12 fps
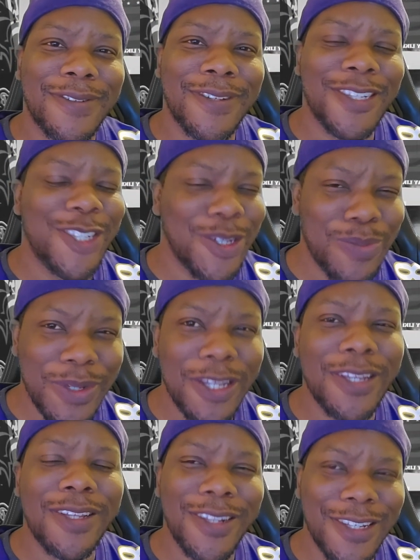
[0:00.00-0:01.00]
This could
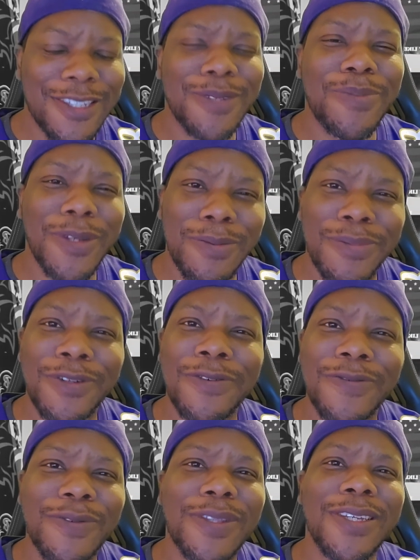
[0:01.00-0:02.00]
be a
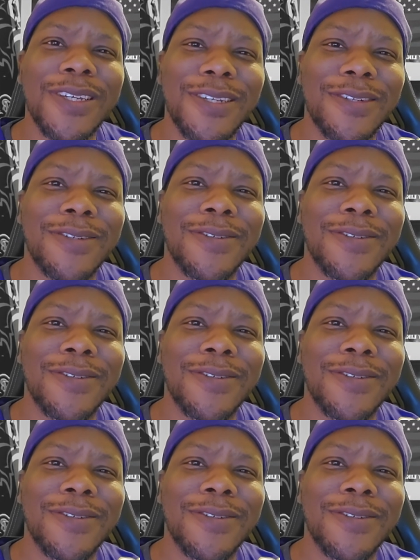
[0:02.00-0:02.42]
beautiful thing.